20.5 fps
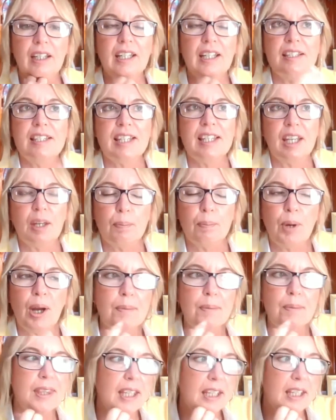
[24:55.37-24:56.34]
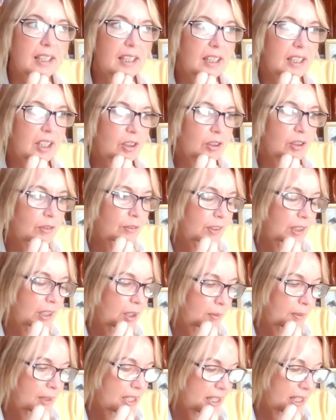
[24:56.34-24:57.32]
Inskip, I'm thinking of,
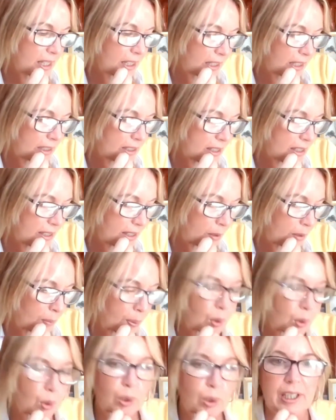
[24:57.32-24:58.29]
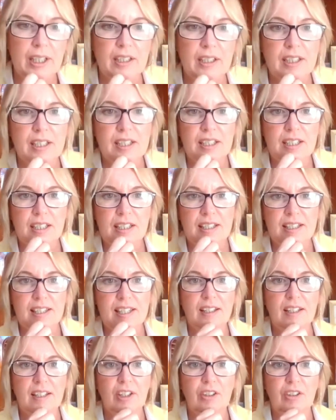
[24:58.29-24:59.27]
is it Inskip Point
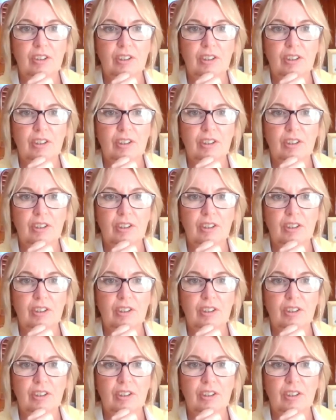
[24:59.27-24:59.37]
is a